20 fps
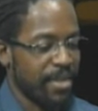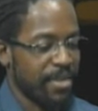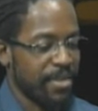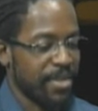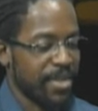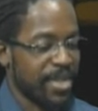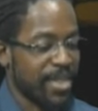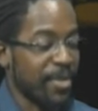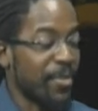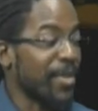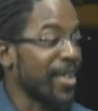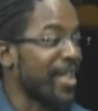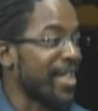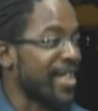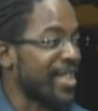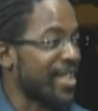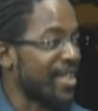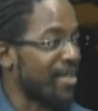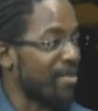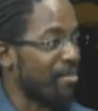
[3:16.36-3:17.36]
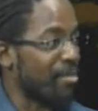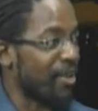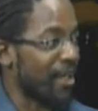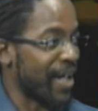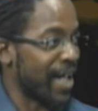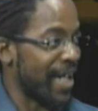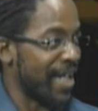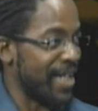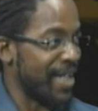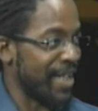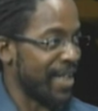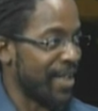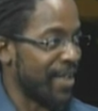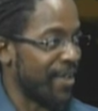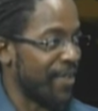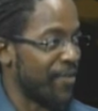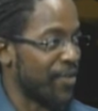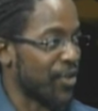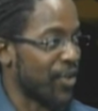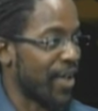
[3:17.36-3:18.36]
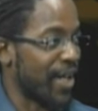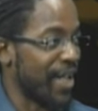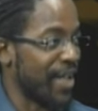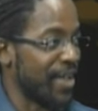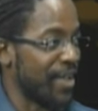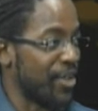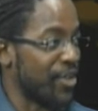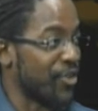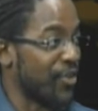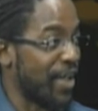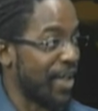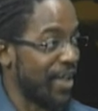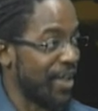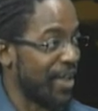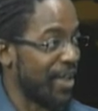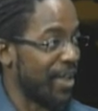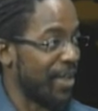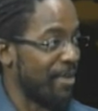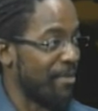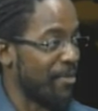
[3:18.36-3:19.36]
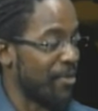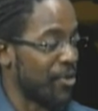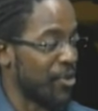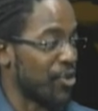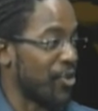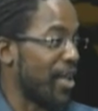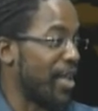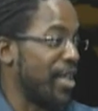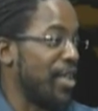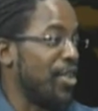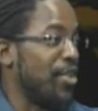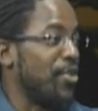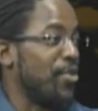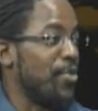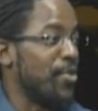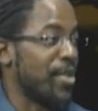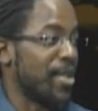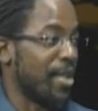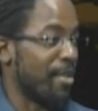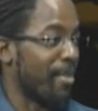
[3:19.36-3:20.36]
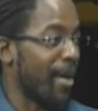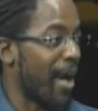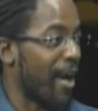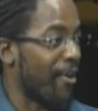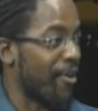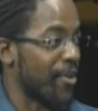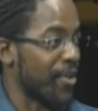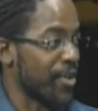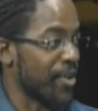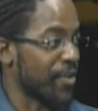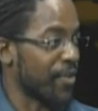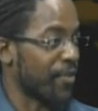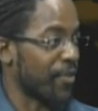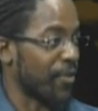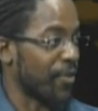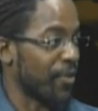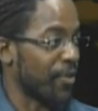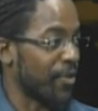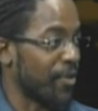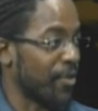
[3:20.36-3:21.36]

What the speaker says: someone gets the bright idea of trying to train them or trying to use their powers for